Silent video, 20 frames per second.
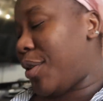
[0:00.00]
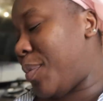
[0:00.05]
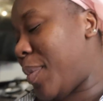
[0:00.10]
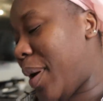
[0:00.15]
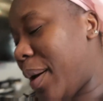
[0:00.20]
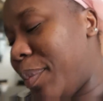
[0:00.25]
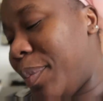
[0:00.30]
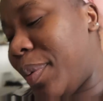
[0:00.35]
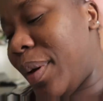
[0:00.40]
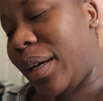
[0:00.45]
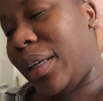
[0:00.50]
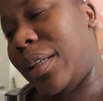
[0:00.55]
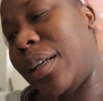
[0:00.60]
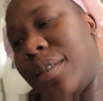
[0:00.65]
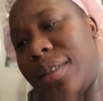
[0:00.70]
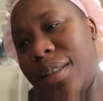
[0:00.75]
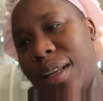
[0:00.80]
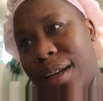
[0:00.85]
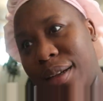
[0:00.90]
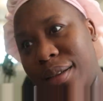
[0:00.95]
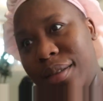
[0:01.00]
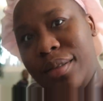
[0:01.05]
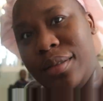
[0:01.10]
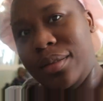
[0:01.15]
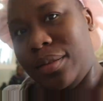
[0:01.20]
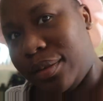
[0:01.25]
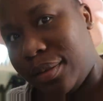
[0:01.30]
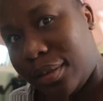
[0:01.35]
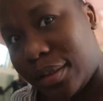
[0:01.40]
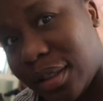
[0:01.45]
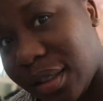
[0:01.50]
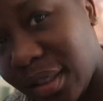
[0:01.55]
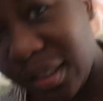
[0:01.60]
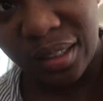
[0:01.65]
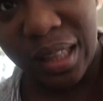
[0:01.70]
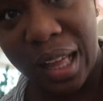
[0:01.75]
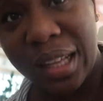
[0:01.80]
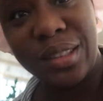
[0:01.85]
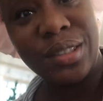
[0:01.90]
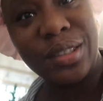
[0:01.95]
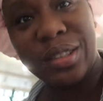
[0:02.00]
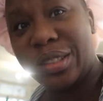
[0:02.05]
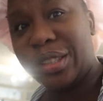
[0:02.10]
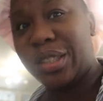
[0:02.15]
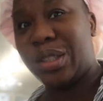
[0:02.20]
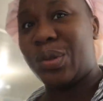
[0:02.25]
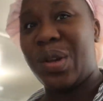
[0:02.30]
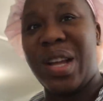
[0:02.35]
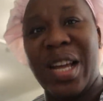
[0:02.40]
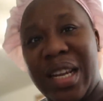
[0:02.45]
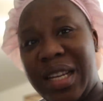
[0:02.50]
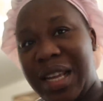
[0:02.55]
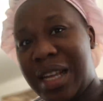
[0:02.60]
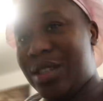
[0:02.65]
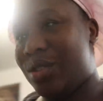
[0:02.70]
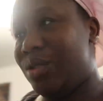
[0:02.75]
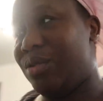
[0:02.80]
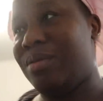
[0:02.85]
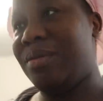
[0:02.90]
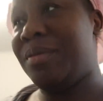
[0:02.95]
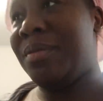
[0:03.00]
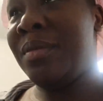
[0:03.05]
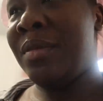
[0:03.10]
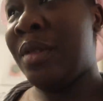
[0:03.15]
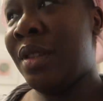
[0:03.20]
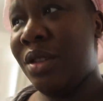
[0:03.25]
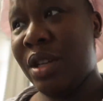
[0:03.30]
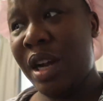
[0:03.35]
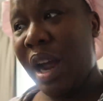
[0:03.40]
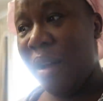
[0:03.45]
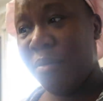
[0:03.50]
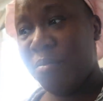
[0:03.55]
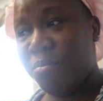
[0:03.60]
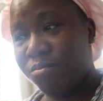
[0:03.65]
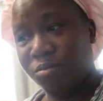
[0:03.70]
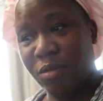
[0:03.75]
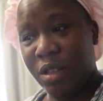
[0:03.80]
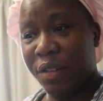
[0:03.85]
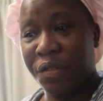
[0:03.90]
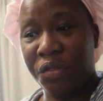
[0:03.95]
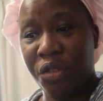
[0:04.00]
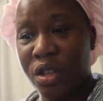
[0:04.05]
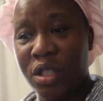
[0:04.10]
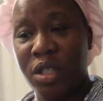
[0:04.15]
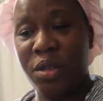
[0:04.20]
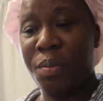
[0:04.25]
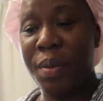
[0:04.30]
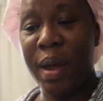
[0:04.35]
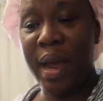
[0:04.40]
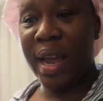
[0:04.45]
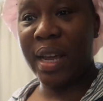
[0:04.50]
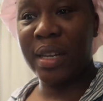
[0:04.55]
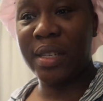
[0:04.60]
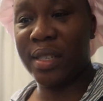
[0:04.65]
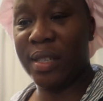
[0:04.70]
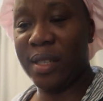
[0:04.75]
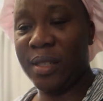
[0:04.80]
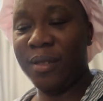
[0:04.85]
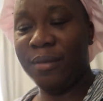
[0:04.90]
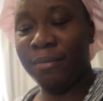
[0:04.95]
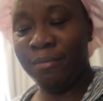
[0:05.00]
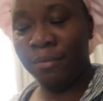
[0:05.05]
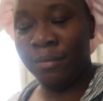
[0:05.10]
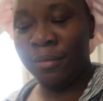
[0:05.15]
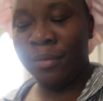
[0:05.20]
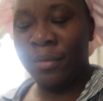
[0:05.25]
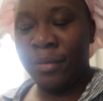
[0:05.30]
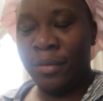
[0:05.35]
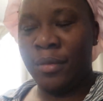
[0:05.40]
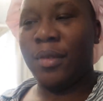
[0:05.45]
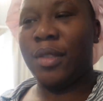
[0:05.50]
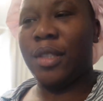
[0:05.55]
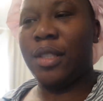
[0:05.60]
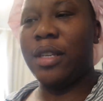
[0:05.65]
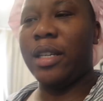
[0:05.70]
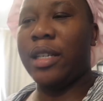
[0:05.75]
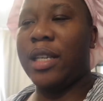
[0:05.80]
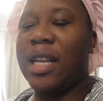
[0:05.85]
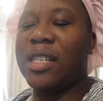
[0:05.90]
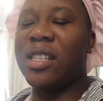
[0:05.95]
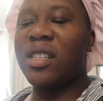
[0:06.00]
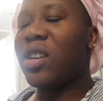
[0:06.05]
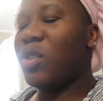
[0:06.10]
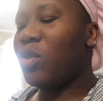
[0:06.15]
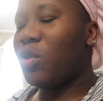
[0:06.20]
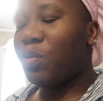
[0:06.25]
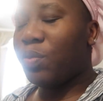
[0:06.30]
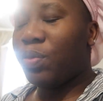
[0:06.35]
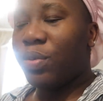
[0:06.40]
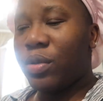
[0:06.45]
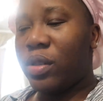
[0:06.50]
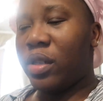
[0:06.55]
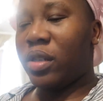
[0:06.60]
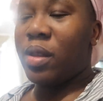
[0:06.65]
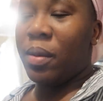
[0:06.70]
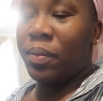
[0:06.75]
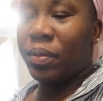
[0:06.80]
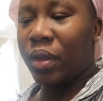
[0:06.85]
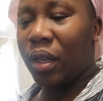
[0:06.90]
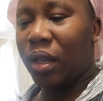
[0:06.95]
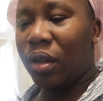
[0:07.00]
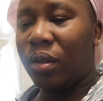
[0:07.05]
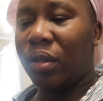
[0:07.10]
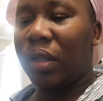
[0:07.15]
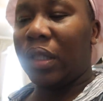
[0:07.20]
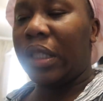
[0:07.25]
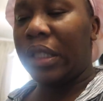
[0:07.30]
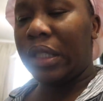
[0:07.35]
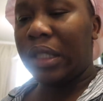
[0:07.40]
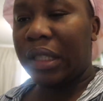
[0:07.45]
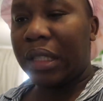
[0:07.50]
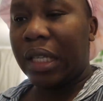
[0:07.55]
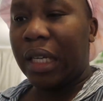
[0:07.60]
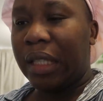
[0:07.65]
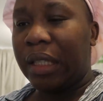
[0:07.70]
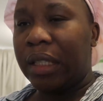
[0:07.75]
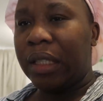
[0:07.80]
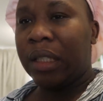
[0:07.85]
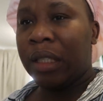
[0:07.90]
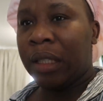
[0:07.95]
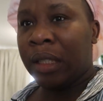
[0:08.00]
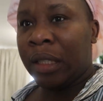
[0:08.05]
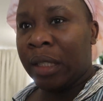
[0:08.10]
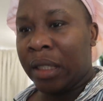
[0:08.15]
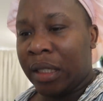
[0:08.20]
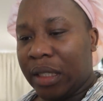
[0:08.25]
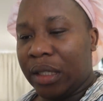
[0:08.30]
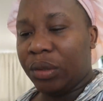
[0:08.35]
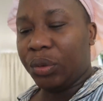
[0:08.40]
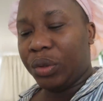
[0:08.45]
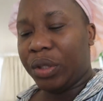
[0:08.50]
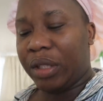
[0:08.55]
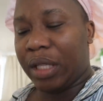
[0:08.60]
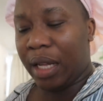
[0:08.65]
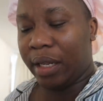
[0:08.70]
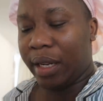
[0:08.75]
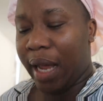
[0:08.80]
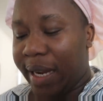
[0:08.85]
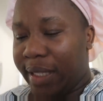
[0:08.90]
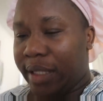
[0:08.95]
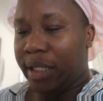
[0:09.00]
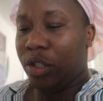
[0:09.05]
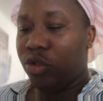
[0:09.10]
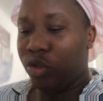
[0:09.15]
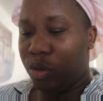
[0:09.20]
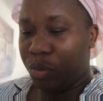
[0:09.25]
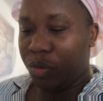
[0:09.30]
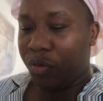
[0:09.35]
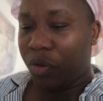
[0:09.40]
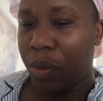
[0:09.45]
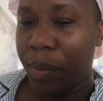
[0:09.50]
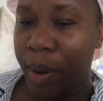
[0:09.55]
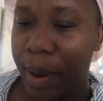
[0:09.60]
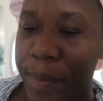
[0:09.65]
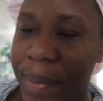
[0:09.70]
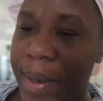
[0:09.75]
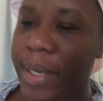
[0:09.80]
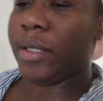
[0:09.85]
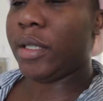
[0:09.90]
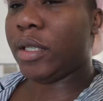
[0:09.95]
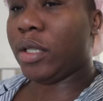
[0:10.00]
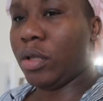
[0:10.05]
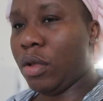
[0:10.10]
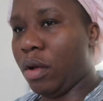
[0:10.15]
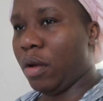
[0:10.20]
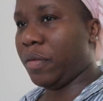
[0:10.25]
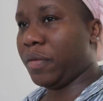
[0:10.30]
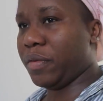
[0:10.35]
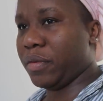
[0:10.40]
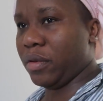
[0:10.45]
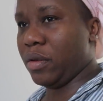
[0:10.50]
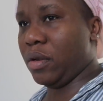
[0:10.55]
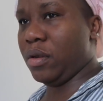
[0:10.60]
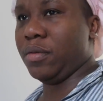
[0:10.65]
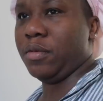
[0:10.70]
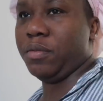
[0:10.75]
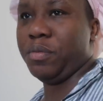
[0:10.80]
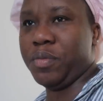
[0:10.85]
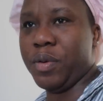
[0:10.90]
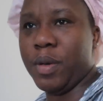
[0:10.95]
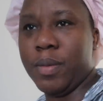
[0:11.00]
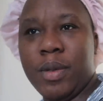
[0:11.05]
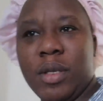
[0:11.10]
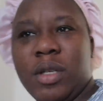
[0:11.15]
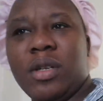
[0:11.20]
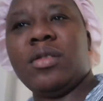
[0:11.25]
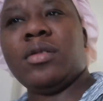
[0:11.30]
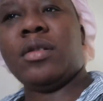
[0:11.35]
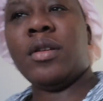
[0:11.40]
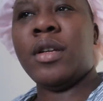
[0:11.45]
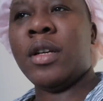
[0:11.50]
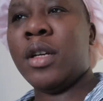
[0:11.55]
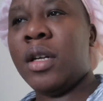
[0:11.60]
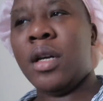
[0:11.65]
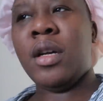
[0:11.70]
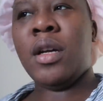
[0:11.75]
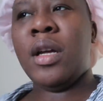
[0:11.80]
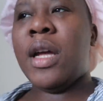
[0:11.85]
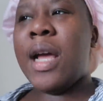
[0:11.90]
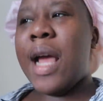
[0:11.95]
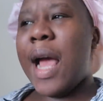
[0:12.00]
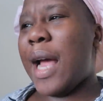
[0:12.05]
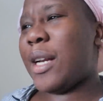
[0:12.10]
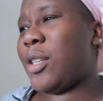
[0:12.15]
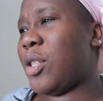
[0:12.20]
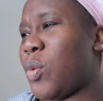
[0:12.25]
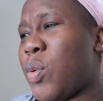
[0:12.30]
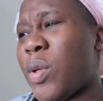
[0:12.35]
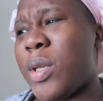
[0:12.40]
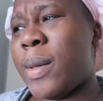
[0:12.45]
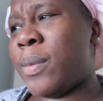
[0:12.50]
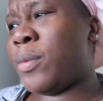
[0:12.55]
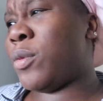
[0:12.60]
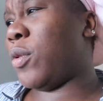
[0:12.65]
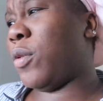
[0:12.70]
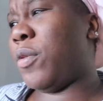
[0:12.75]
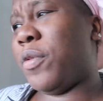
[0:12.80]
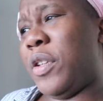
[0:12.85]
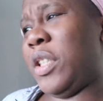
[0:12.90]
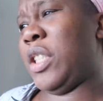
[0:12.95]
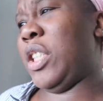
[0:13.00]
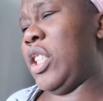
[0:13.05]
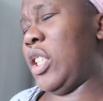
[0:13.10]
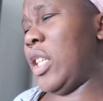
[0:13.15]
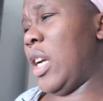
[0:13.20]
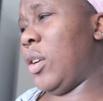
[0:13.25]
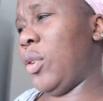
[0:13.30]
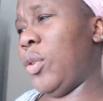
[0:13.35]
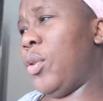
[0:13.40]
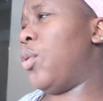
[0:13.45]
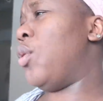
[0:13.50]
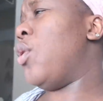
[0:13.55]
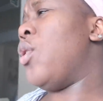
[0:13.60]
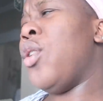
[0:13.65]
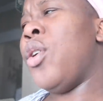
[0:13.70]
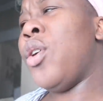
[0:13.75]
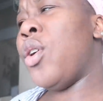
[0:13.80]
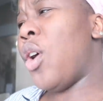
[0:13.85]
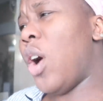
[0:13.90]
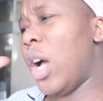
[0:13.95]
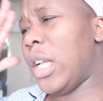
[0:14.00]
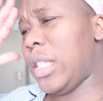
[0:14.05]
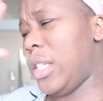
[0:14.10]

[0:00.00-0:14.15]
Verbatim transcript: on my bed. I'm like, oh, don't stand on it. What can I do? You can't I'll lift up the bed. So he said he's gonna put something on it. Then you will stand. I did remove all my bed stuff, so probably gonna. I just want them to finish and go.